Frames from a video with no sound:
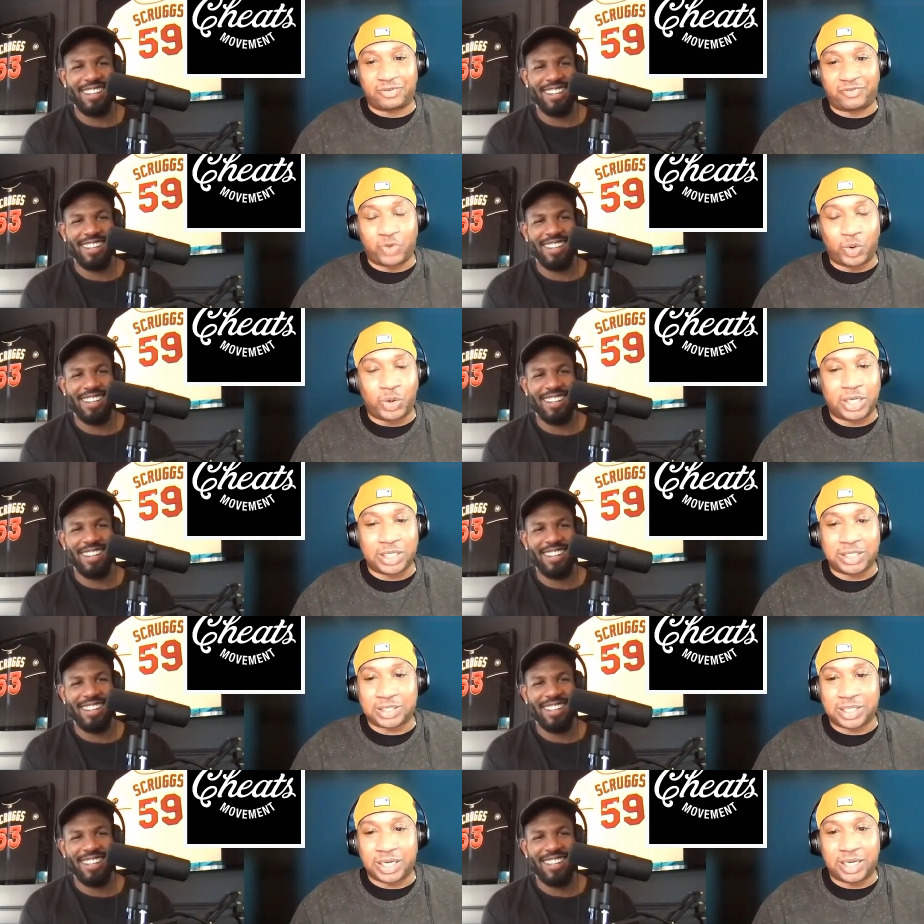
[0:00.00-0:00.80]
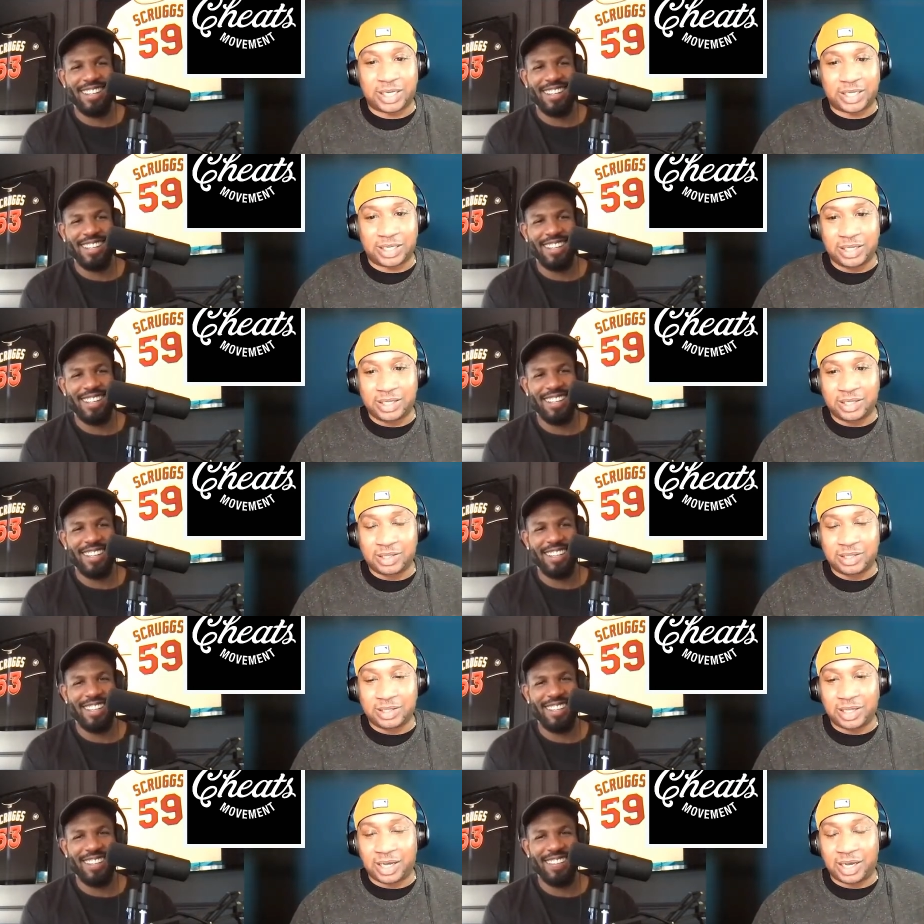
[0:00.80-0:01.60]
Speaker 1: the 40s like
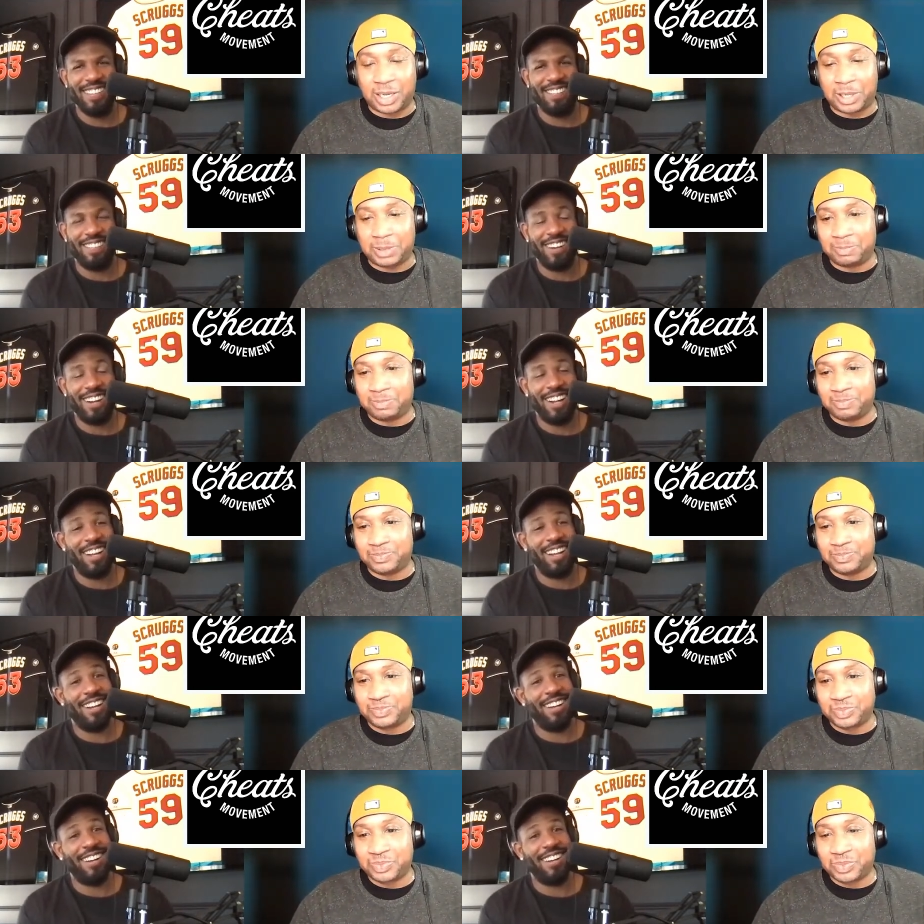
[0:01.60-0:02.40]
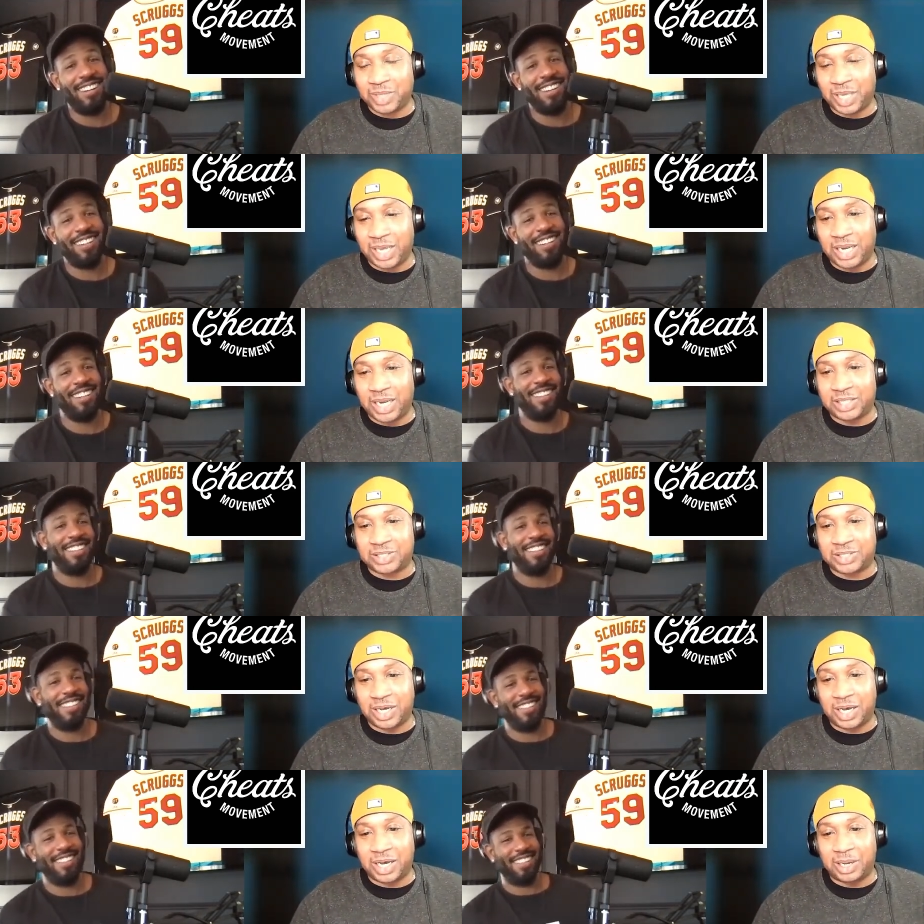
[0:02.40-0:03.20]
um wow. and it's
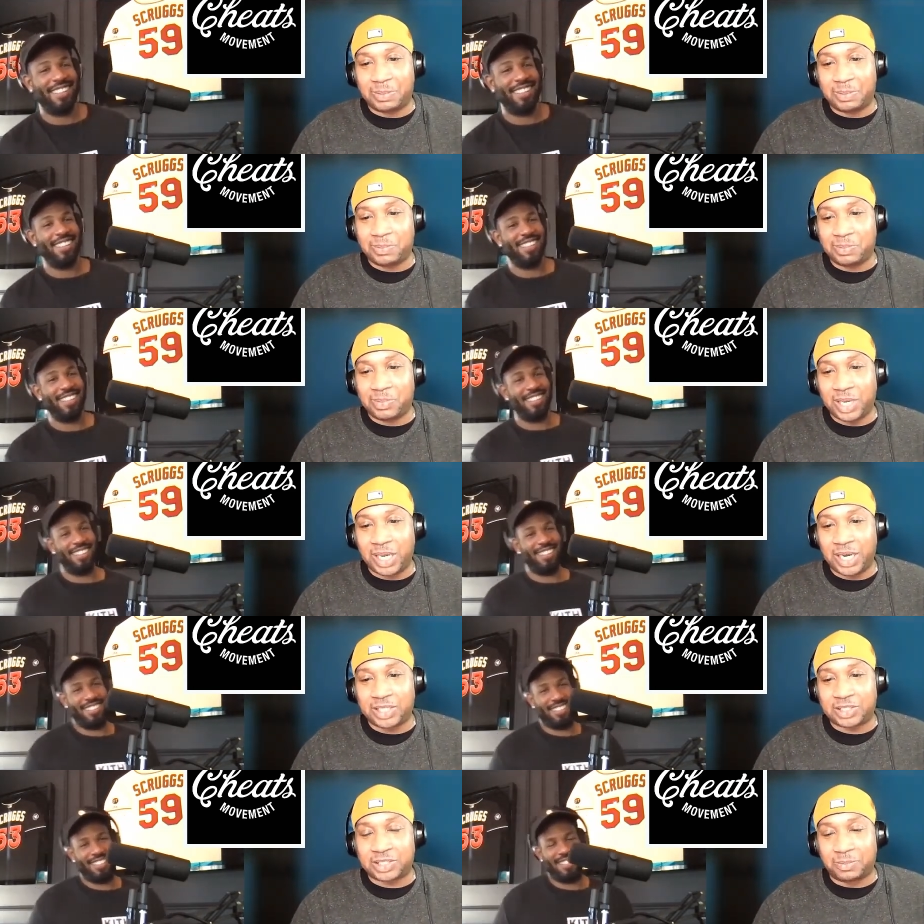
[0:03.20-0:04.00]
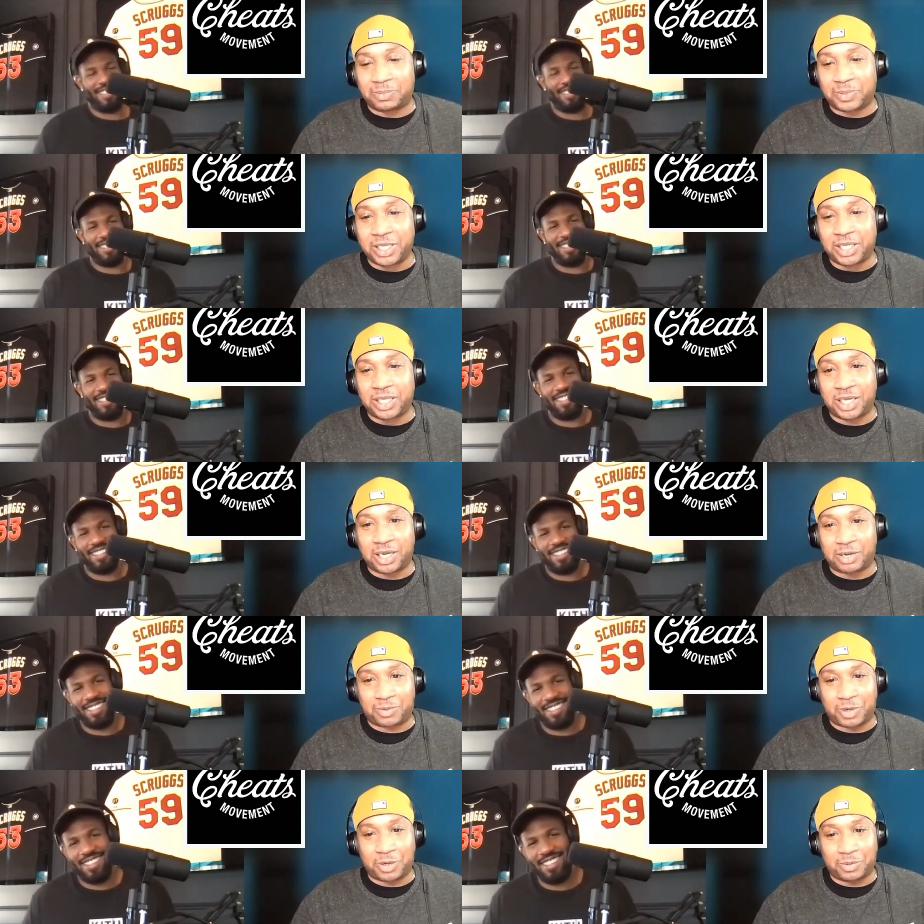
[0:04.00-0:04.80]
um and it's completely
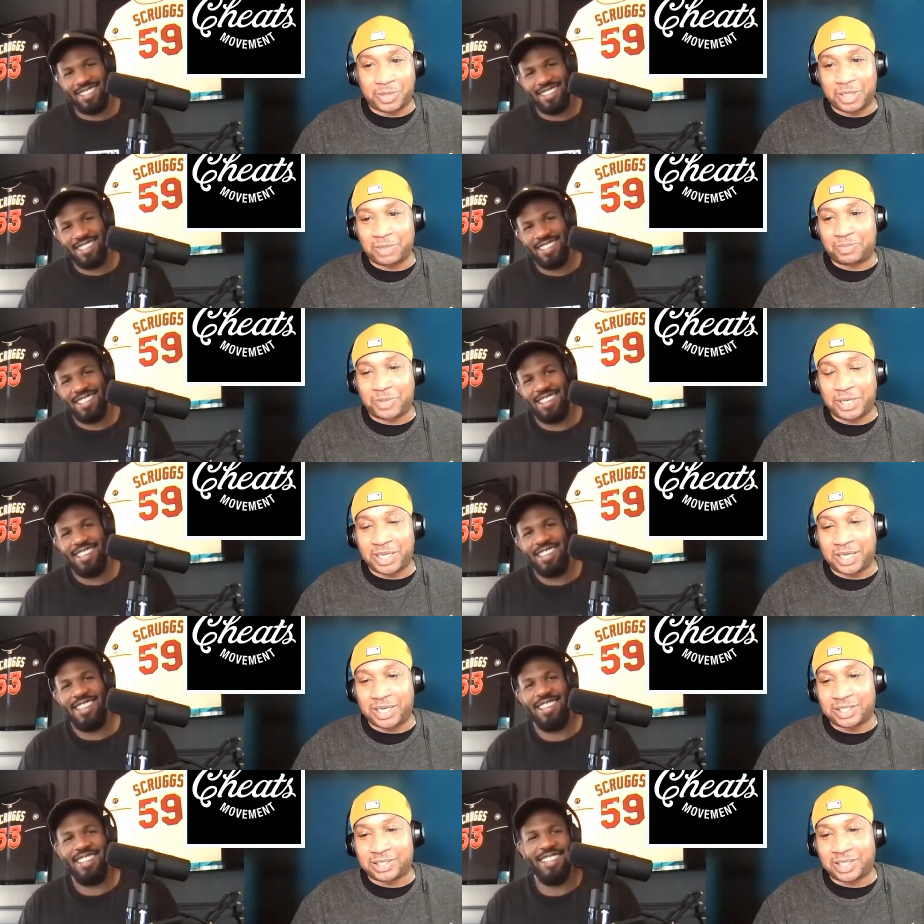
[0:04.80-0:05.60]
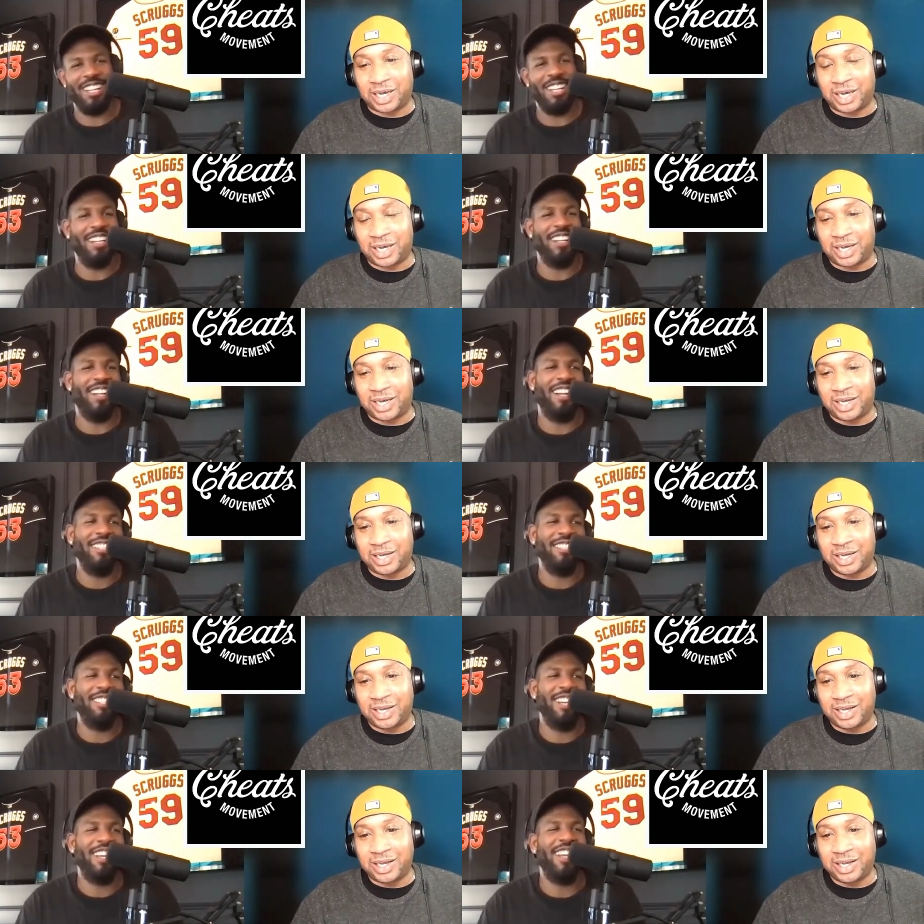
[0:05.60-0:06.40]
inappropriate but it is uh
Speaker 2: I'll
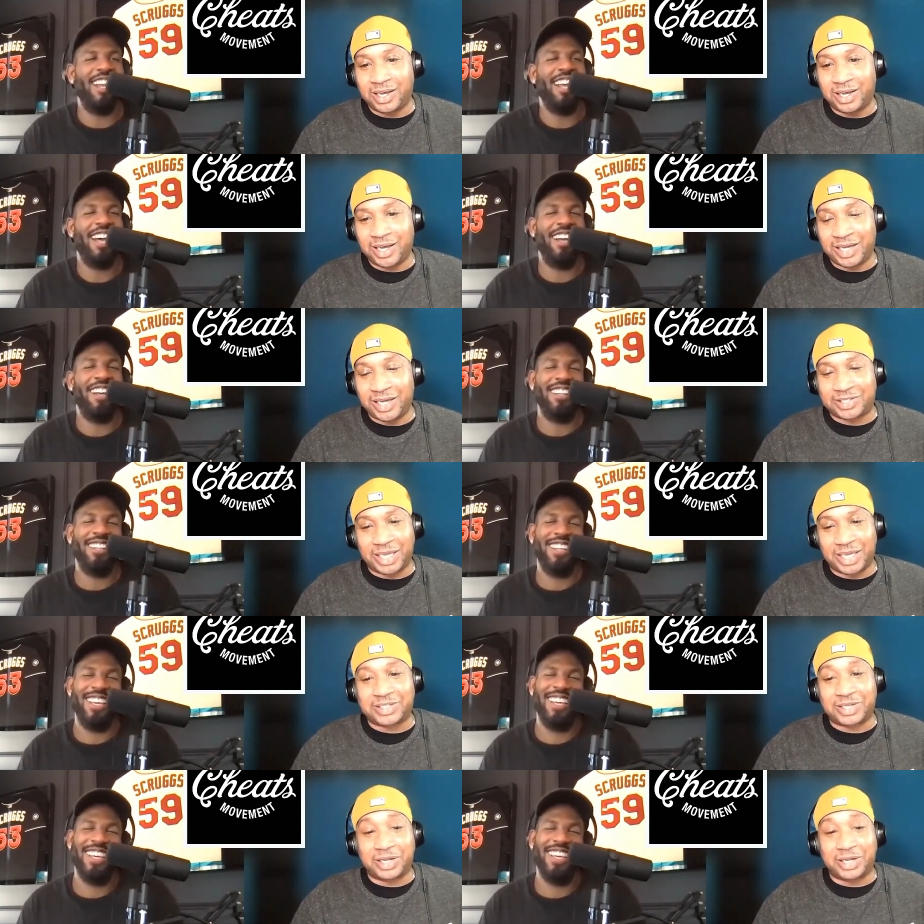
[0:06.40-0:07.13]
check it out. It's
Speaker 1: it's